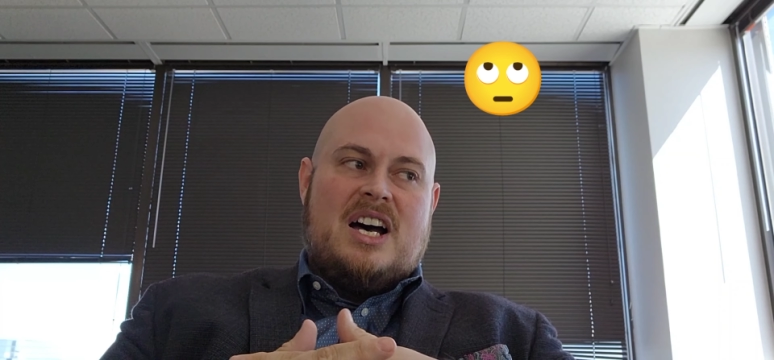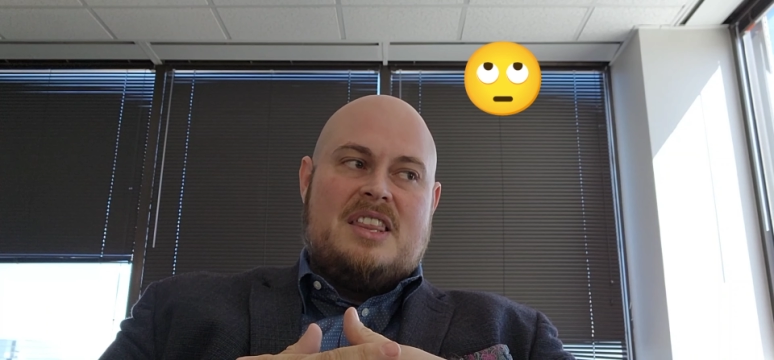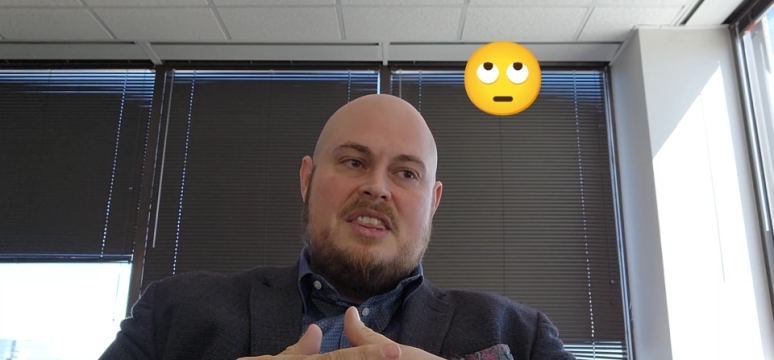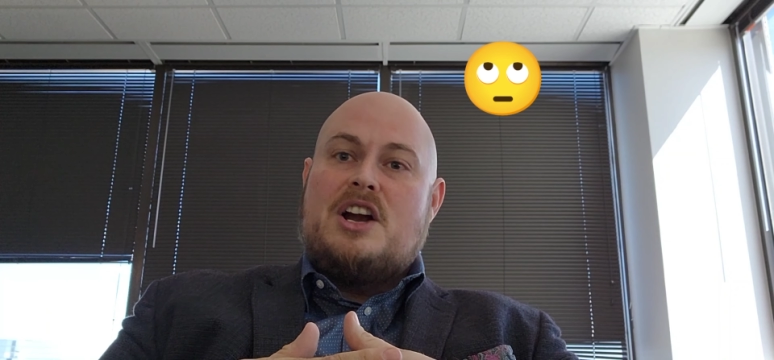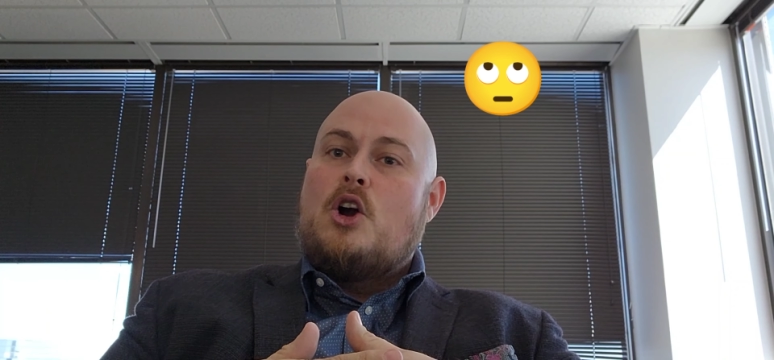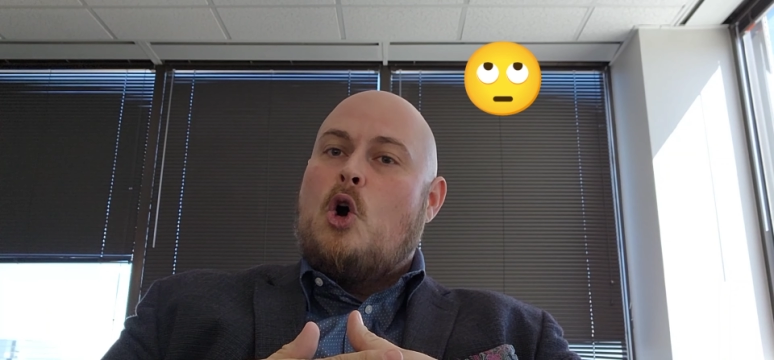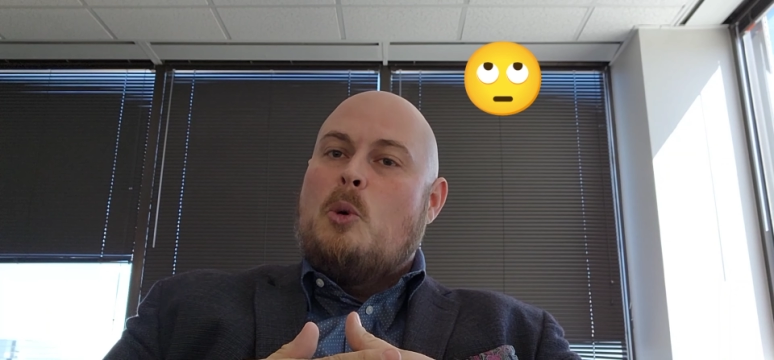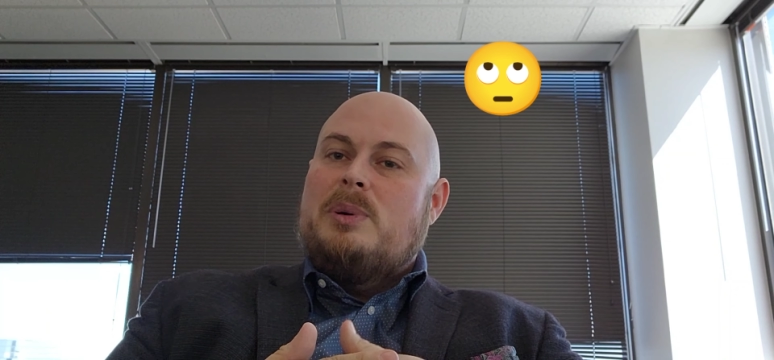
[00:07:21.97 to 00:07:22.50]

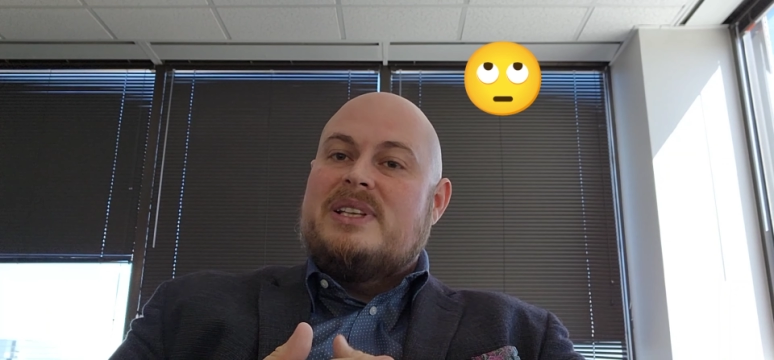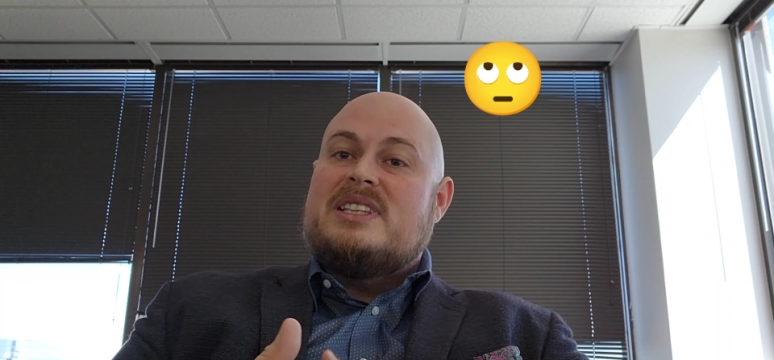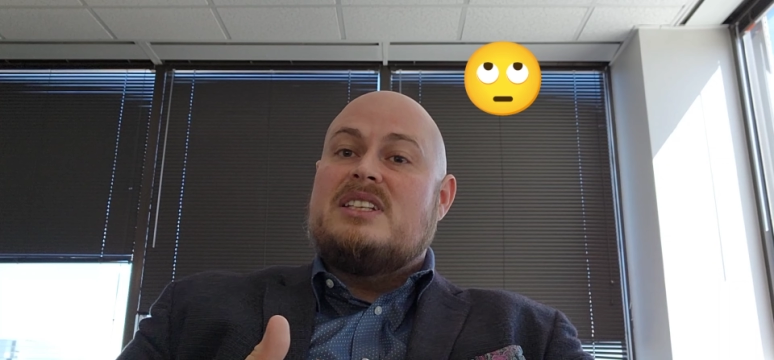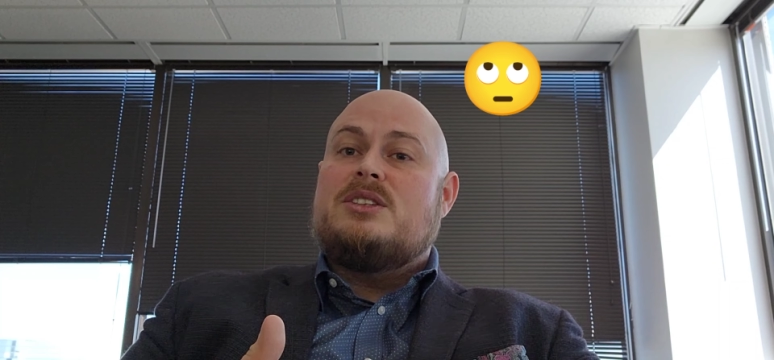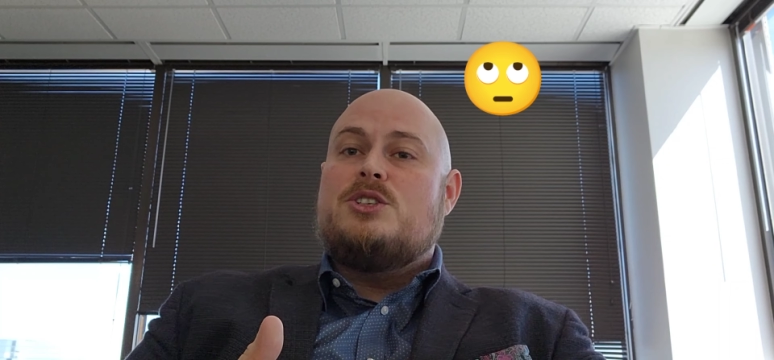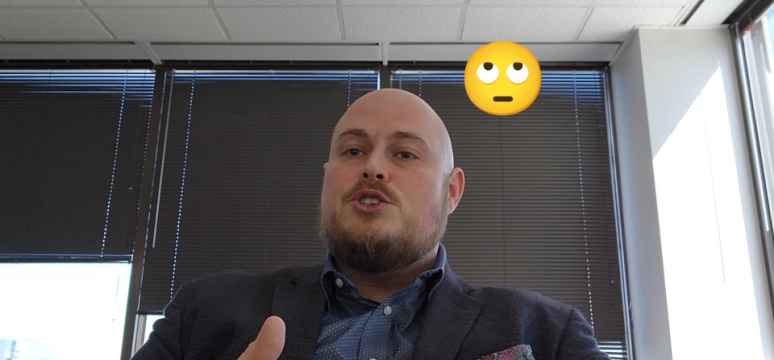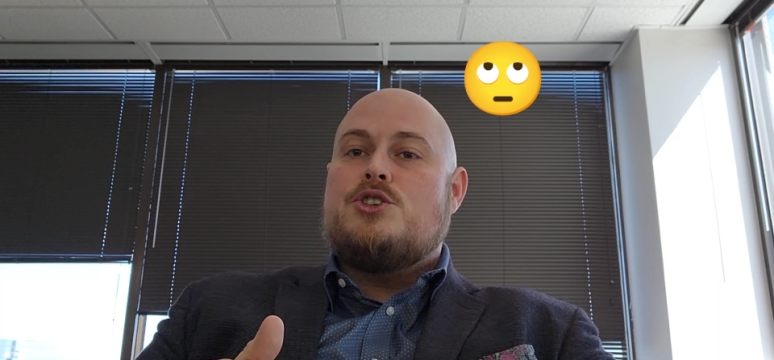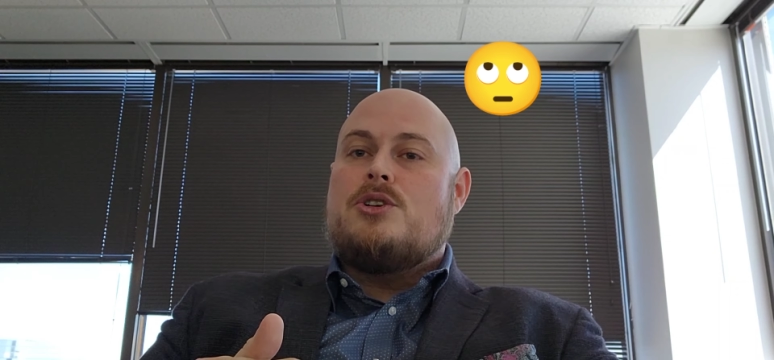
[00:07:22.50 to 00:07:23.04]
they're hoping that
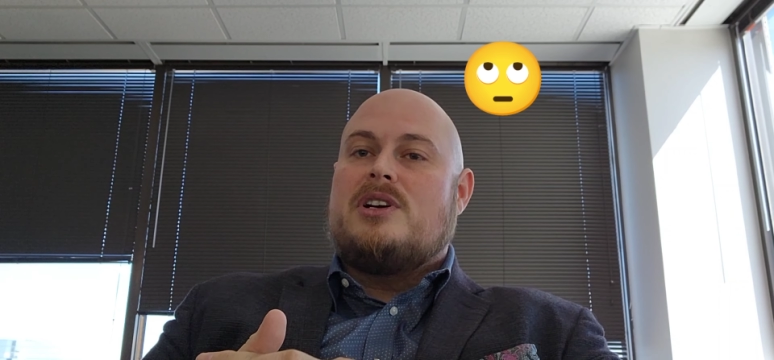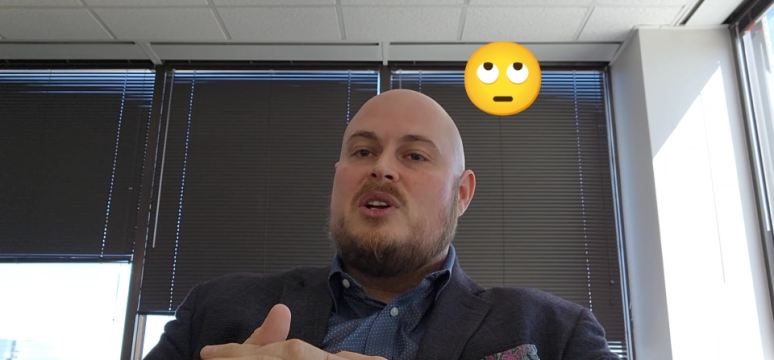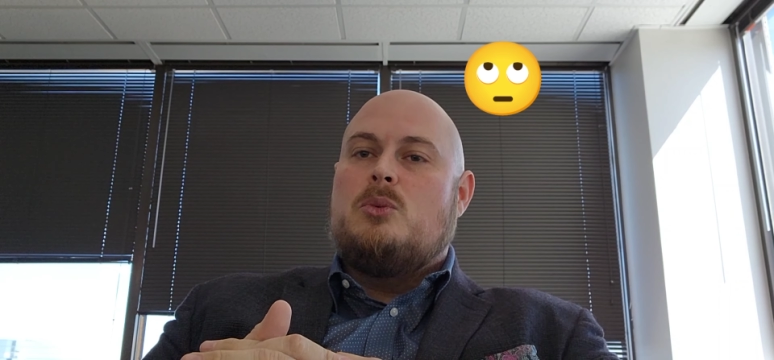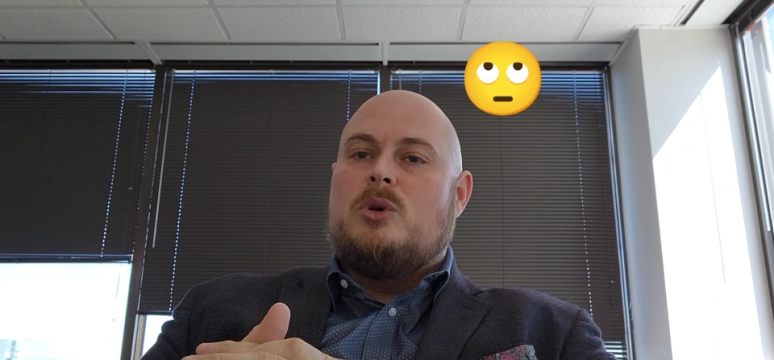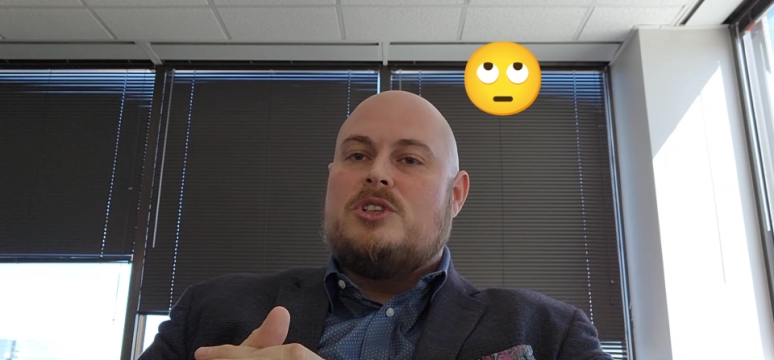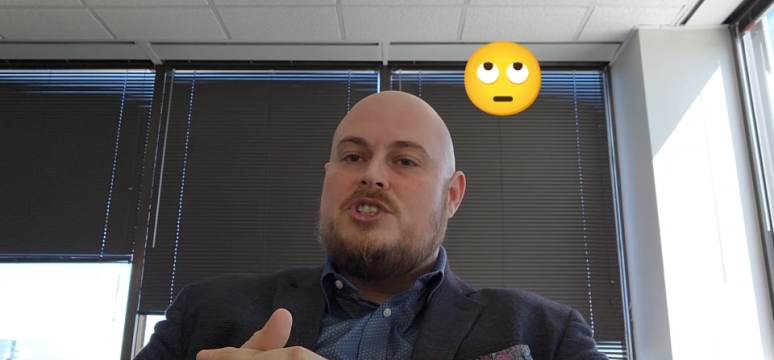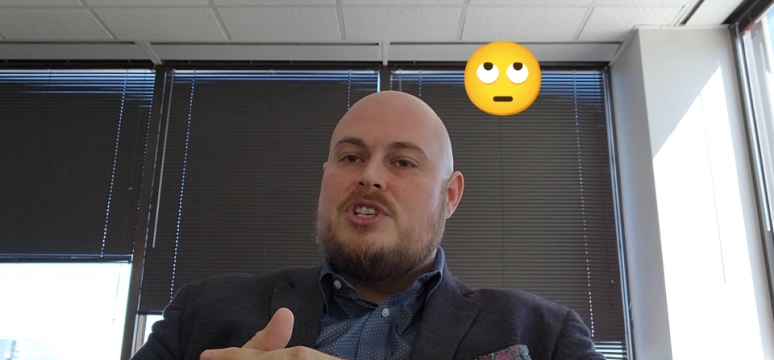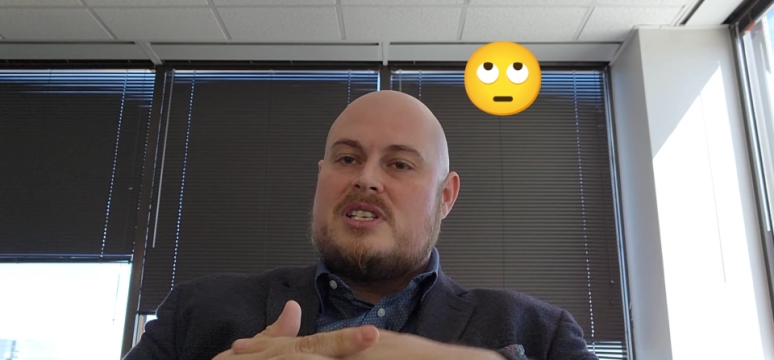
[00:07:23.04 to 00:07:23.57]
the jury
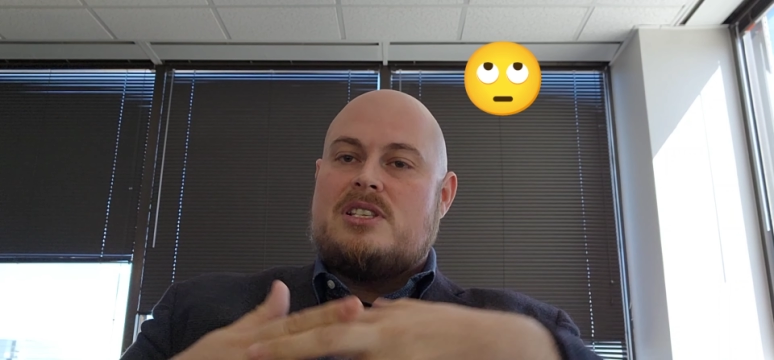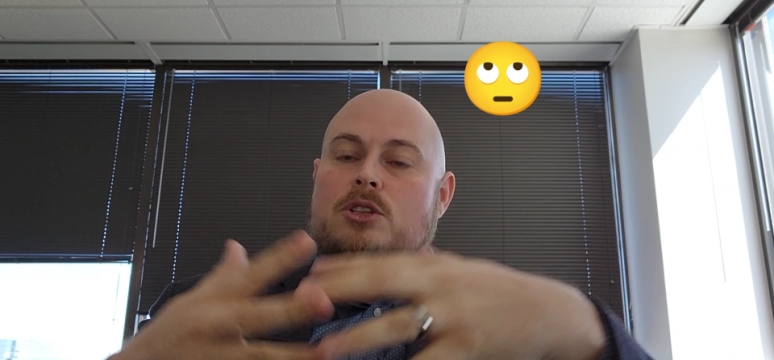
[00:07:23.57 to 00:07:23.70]
will just